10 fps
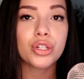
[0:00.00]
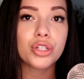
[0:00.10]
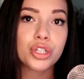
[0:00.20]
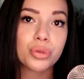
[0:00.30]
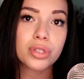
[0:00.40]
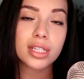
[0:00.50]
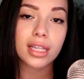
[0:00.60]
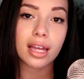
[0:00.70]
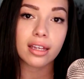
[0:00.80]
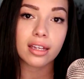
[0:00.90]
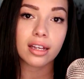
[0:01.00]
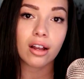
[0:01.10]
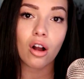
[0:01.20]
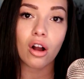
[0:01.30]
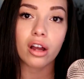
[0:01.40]
she was laying
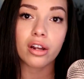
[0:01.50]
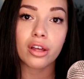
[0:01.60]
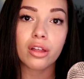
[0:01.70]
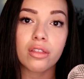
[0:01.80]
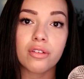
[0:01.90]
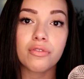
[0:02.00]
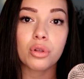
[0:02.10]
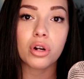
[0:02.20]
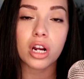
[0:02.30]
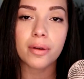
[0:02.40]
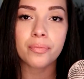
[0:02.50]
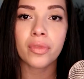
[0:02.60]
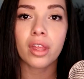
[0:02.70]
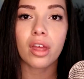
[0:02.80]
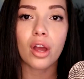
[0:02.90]
on the floor
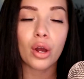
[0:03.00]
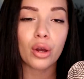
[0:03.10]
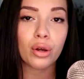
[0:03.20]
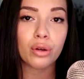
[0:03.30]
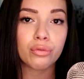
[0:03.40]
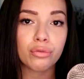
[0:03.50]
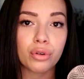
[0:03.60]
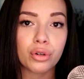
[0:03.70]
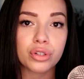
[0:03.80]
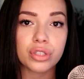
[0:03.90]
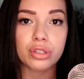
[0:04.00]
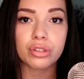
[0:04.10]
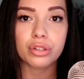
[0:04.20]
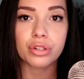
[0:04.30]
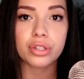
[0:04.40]
of her
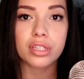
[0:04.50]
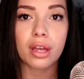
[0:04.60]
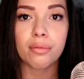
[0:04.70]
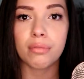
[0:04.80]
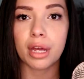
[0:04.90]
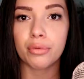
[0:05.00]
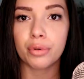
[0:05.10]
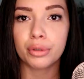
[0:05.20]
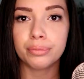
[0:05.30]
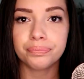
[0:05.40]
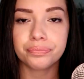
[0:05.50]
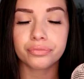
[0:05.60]
sister's bedroom.